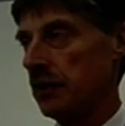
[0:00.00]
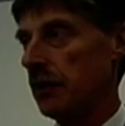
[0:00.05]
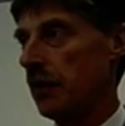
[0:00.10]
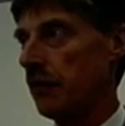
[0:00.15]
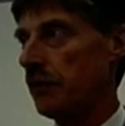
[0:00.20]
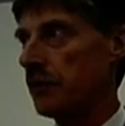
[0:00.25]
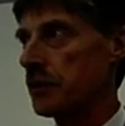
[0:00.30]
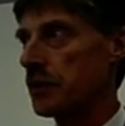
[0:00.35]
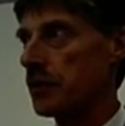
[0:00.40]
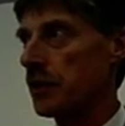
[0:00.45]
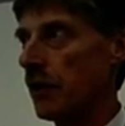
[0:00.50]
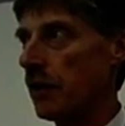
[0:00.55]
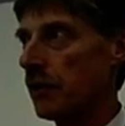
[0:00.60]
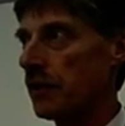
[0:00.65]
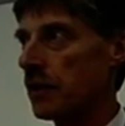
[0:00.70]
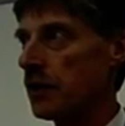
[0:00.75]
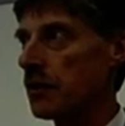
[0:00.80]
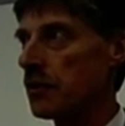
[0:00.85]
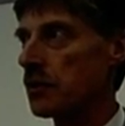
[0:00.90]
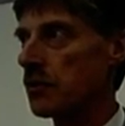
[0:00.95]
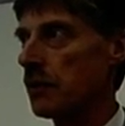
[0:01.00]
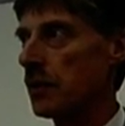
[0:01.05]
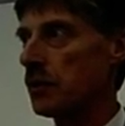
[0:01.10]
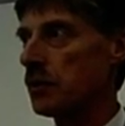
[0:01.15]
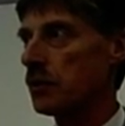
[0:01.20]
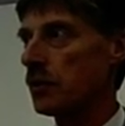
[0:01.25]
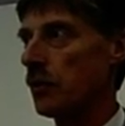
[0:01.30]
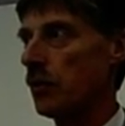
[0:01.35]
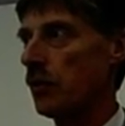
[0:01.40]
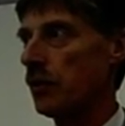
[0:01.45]
of the surface to
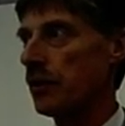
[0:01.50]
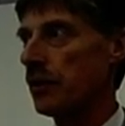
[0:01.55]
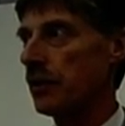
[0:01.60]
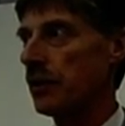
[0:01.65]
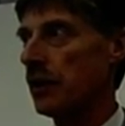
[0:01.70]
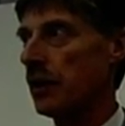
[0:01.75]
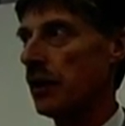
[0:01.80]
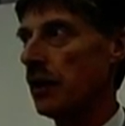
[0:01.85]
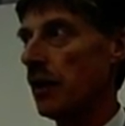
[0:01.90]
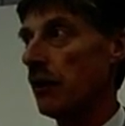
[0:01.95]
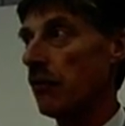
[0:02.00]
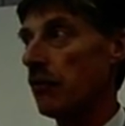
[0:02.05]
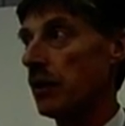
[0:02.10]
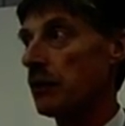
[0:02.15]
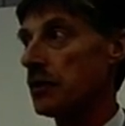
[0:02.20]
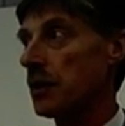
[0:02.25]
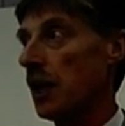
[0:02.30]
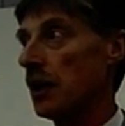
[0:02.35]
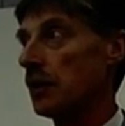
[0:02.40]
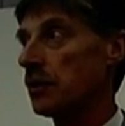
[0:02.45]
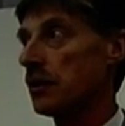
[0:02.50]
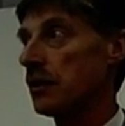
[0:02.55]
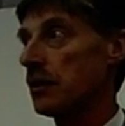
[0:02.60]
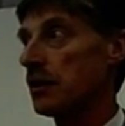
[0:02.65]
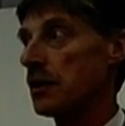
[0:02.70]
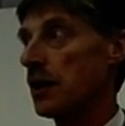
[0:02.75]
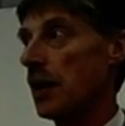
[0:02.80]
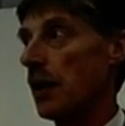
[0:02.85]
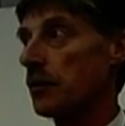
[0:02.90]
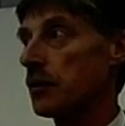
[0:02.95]
ensure that the rotation
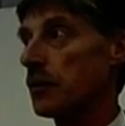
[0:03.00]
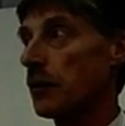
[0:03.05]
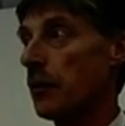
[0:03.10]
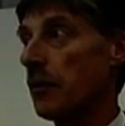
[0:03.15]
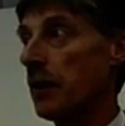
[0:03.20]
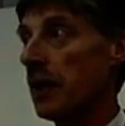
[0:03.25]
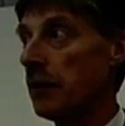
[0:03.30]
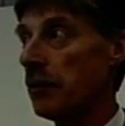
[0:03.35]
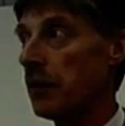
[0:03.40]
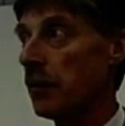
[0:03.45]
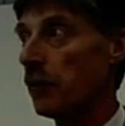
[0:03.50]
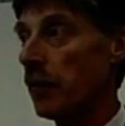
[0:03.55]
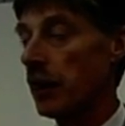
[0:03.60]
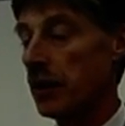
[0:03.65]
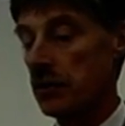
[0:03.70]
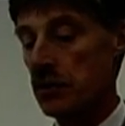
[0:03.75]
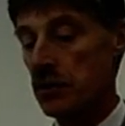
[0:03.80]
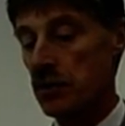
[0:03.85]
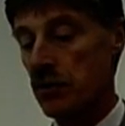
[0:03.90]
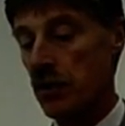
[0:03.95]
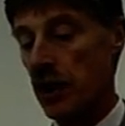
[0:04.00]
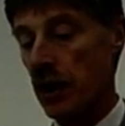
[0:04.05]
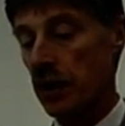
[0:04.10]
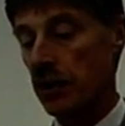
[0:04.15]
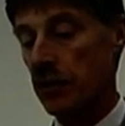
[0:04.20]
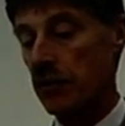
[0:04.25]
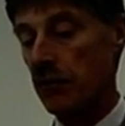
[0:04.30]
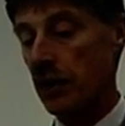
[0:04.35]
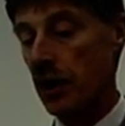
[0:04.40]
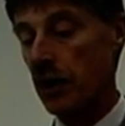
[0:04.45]
is kept to a minimum when you
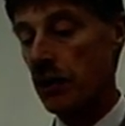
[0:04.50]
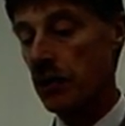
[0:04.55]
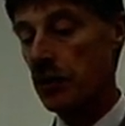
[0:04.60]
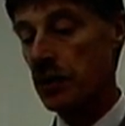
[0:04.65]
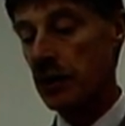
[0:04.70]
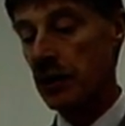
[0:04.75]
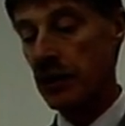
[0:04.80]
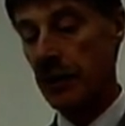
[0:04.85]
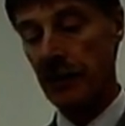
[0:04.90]
strike the road,